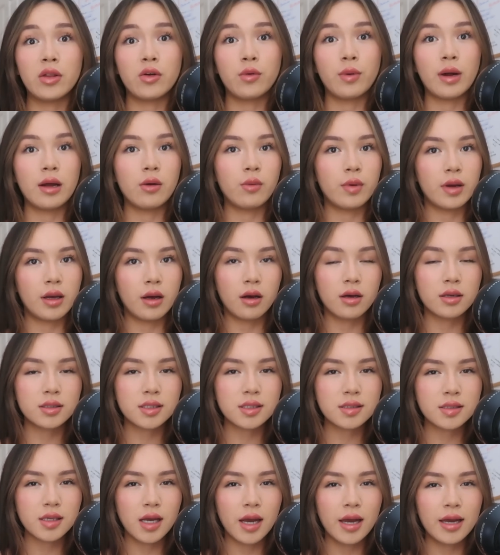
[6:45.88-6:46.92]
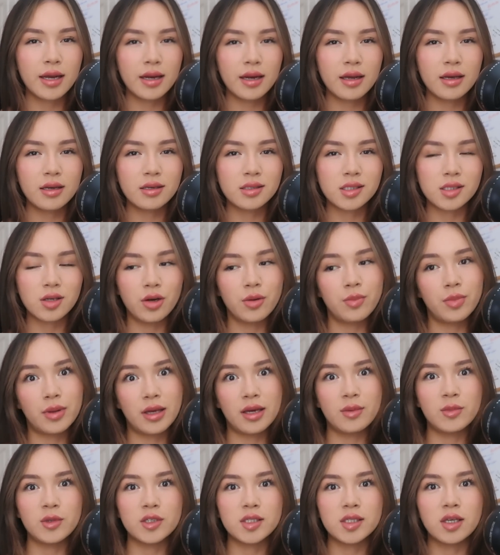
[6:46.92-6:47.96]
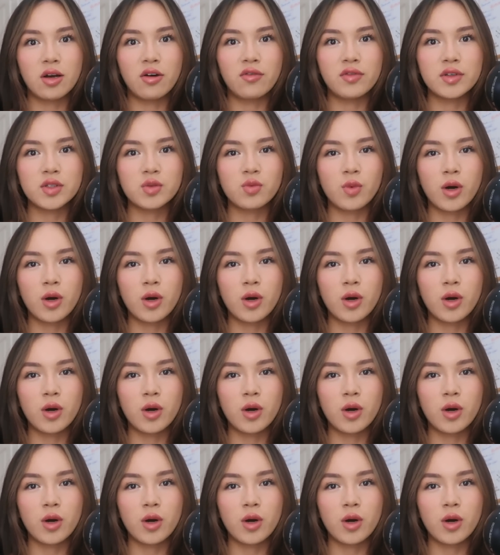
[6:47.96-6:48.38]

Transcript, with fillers: the way, we are society, so blame yourself as